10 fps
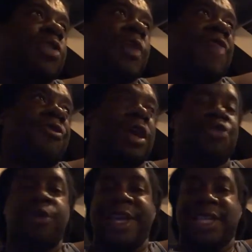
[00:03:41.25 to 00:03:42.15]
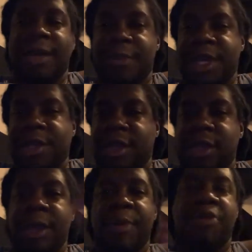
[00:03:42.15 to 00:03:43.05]
It's been out for 3 weeks now, but you
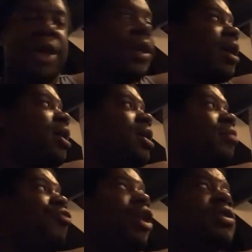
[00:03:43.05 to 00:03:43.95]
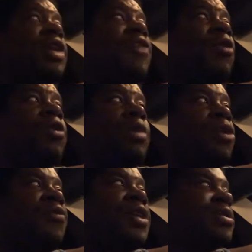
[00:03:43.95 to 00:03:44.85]
hear my point. Definitely not going to the
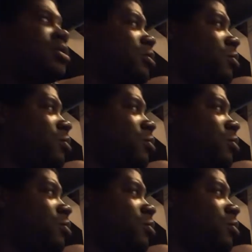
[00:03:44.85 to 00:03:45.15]
movies.